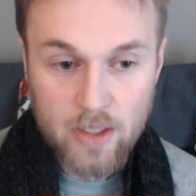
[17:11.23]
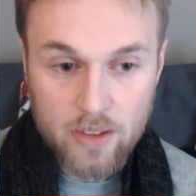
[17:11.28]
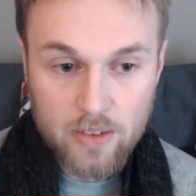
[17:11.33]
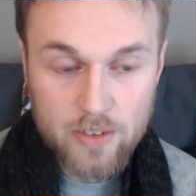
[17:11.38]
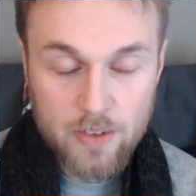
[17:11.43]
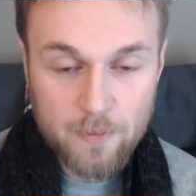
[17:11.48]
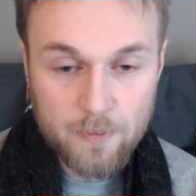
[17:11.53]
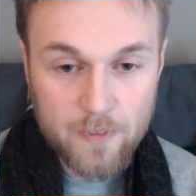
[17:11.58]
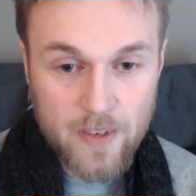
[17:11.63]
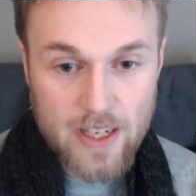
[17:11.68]

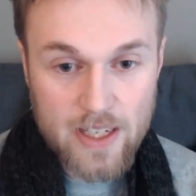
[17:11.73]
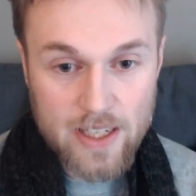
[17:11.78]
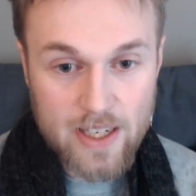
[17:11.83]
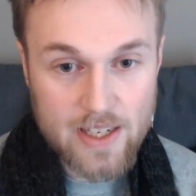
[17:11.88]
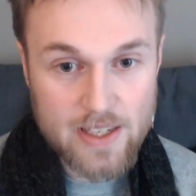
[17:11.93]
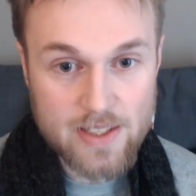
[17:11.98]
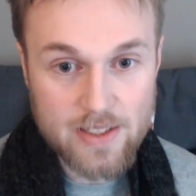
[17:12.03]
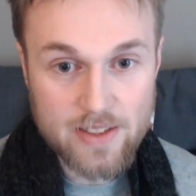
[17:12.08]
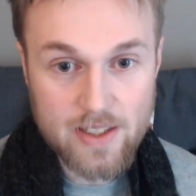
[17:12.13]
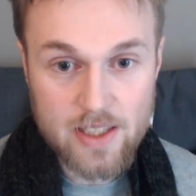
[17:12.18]
The thing
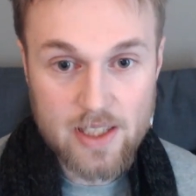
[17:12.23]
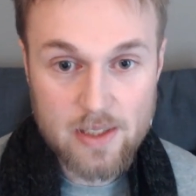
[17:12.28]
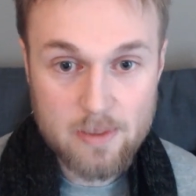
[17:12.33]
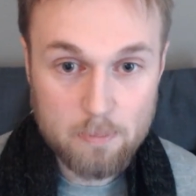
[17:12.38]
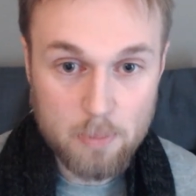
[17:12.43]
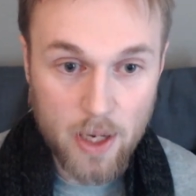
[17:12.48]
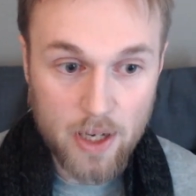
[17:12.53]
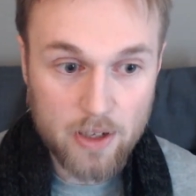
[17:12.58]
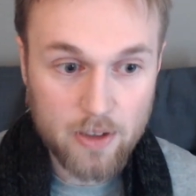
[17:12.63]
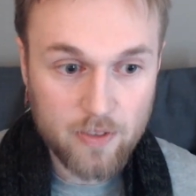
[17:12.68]
is, this
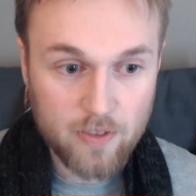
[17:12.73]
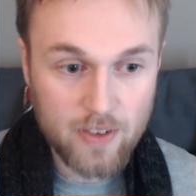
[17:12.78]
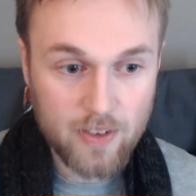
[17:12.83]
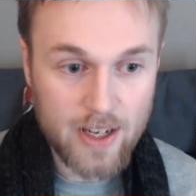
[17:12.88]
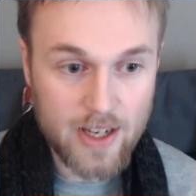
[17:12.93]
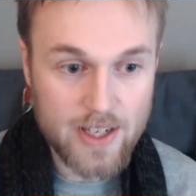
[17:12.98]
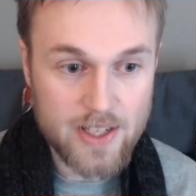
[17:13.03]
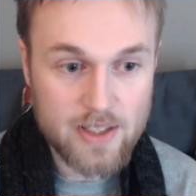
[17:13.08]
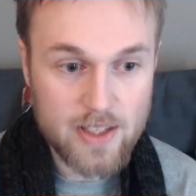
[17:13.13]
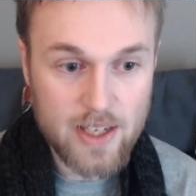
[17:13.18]

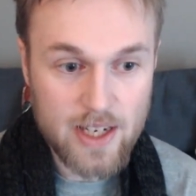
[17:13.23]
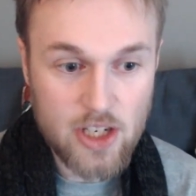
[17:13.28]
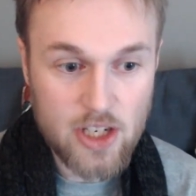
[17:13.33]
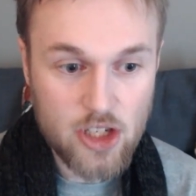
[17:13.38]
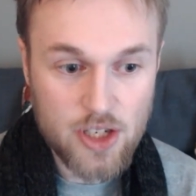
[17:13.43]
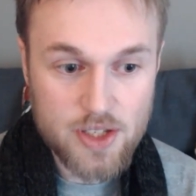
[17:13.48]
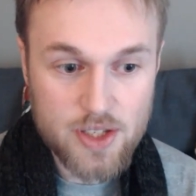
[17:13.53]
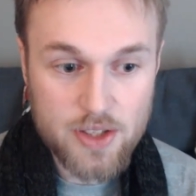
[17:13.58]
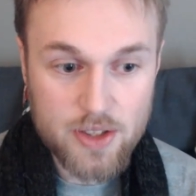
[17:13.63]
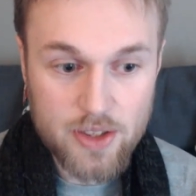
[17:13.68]
butterfly stage
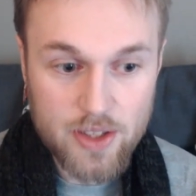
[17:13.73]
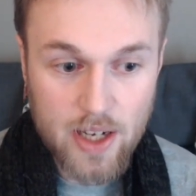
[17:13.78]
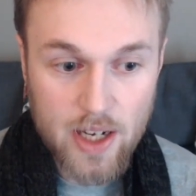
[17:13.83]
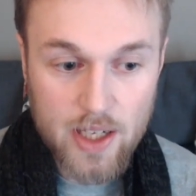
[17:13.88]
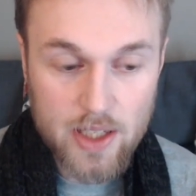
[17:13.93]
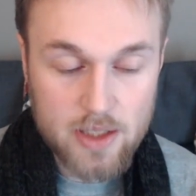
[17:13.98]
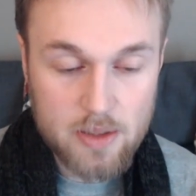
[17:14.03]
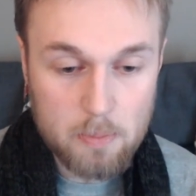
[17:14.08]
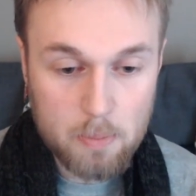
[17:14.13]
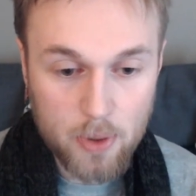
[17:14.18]
is
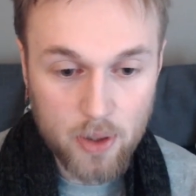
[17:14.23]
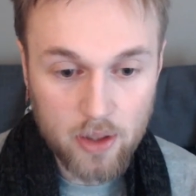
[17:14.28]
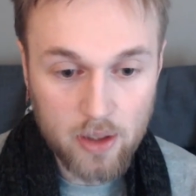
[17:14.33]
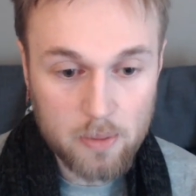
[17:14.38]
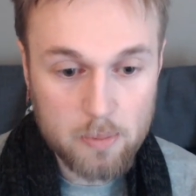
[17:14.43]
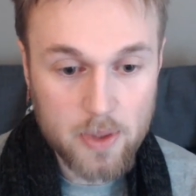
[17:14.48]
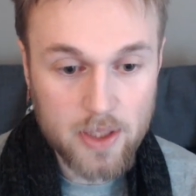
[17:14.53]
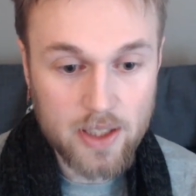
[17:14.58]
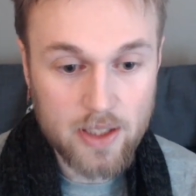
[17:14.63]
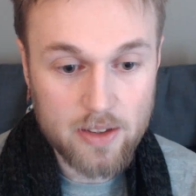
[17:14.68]
not
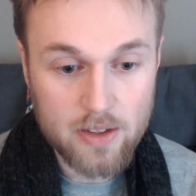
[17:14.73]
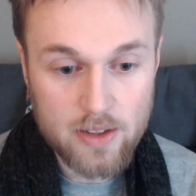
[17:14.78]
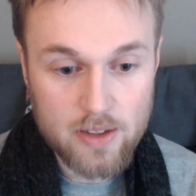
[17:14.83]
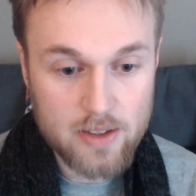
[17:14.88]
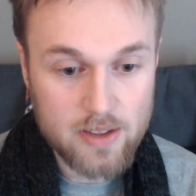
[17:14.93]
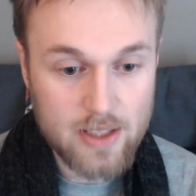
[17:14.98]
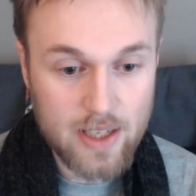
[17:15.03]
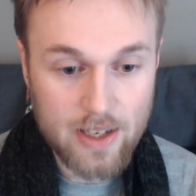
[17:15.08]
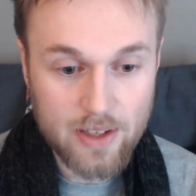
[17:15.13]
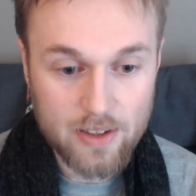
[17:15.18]
permanent,
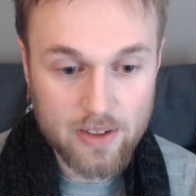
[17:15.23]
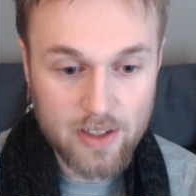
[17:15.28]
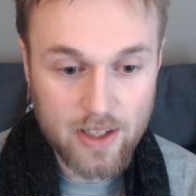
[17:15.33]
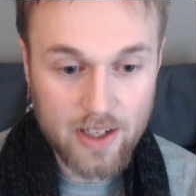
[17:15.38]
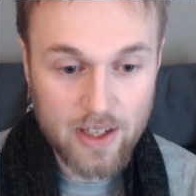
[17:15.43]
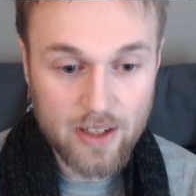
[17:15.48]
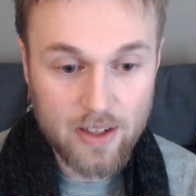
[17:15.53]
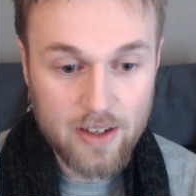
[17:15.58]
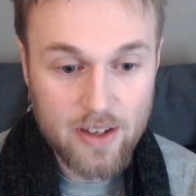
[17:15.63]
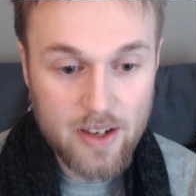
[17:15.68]
and
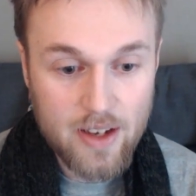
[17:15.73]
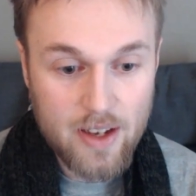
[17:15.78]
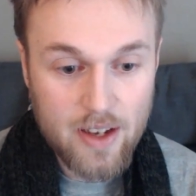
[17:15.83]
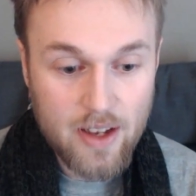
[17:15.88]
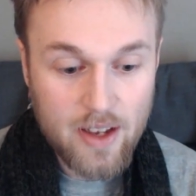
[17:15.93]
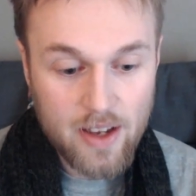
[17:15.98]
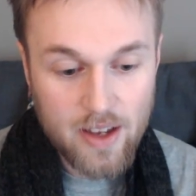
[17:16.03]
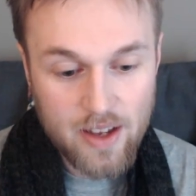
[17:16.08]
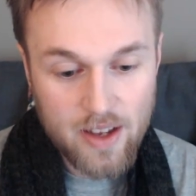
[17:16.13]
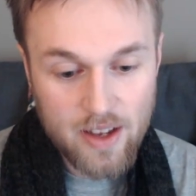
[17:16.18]
uh,
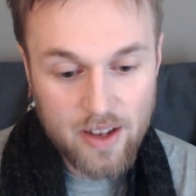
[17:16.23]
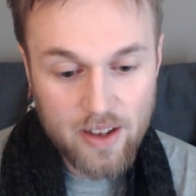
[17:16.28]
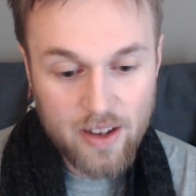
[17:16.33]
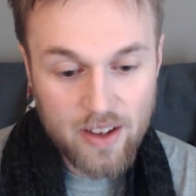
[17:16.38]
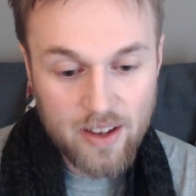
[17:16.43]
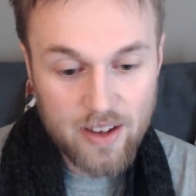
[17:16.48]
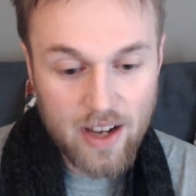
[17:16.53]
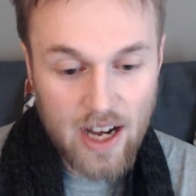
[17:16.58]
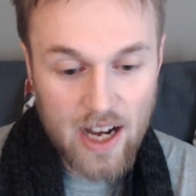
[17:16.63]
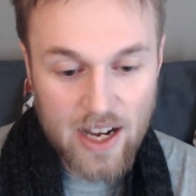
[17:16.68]

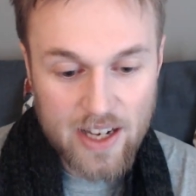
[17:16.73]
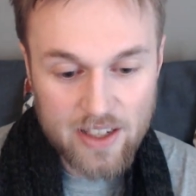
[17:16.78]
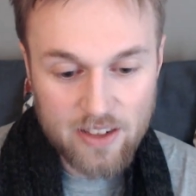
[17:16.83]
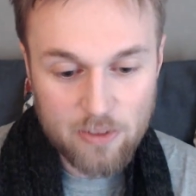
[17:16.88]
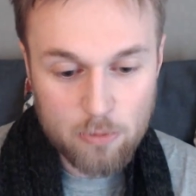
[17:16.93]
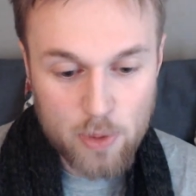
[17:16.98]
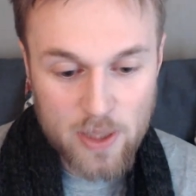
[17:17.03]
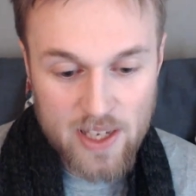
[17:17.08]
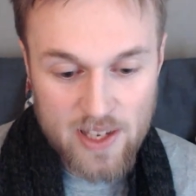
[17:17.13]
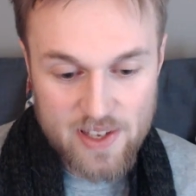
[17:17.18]
I N
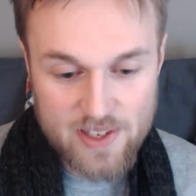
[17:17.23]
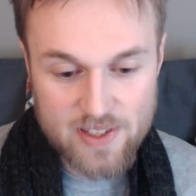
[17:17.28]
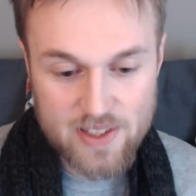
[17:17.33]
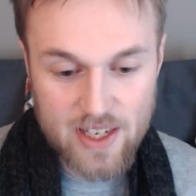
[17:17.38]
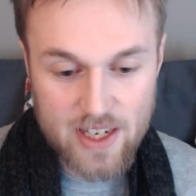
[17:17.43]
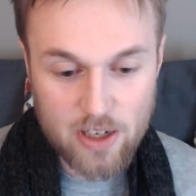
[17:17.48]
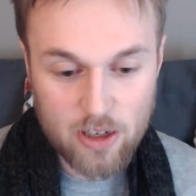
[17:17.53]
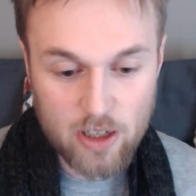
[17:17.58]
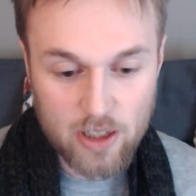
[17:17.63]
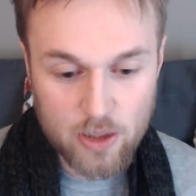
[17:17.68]
F Ps,
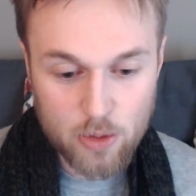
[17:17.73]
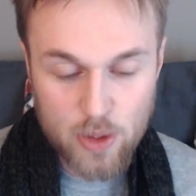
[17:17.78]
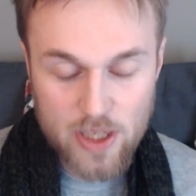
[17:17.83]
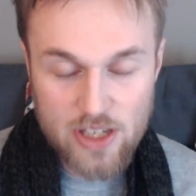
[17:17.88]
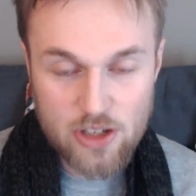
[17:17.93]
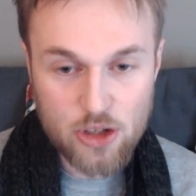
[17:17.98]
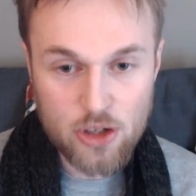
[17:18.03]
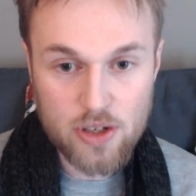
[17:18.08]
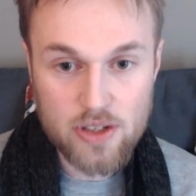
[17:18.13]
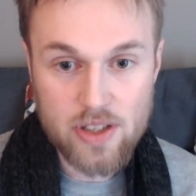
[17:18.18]
they are
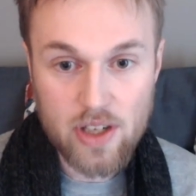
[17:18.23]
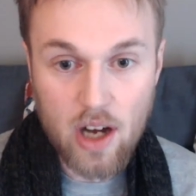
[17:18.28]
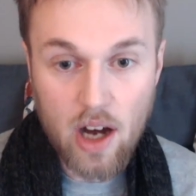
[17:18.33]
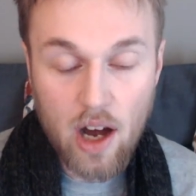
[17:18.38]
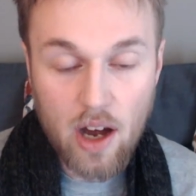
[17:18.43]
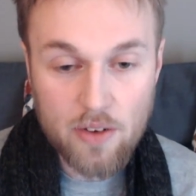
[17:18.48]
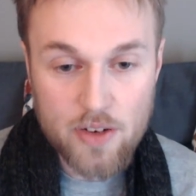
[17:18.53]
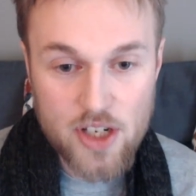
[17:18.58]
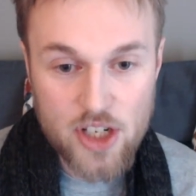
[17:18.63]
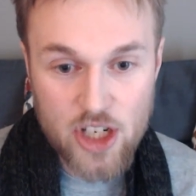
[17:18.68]
creatures
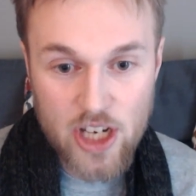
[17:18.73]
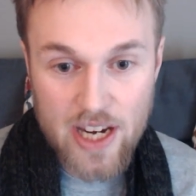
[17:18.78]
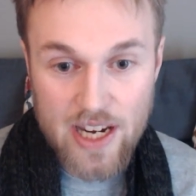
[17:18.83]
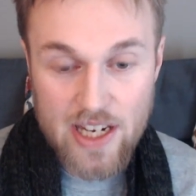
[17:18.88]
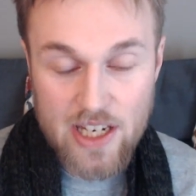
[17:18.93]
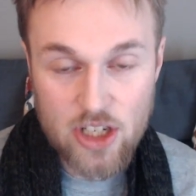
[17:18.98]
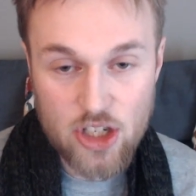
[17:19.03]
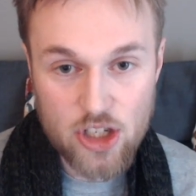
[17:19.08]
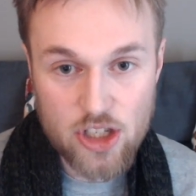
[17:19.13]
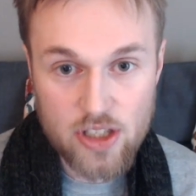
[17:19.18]
of
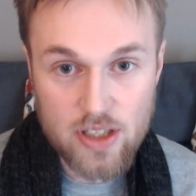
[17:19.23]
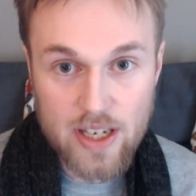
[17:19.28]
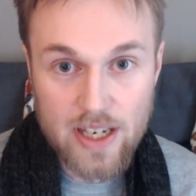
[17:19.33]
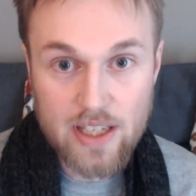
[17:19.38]
change.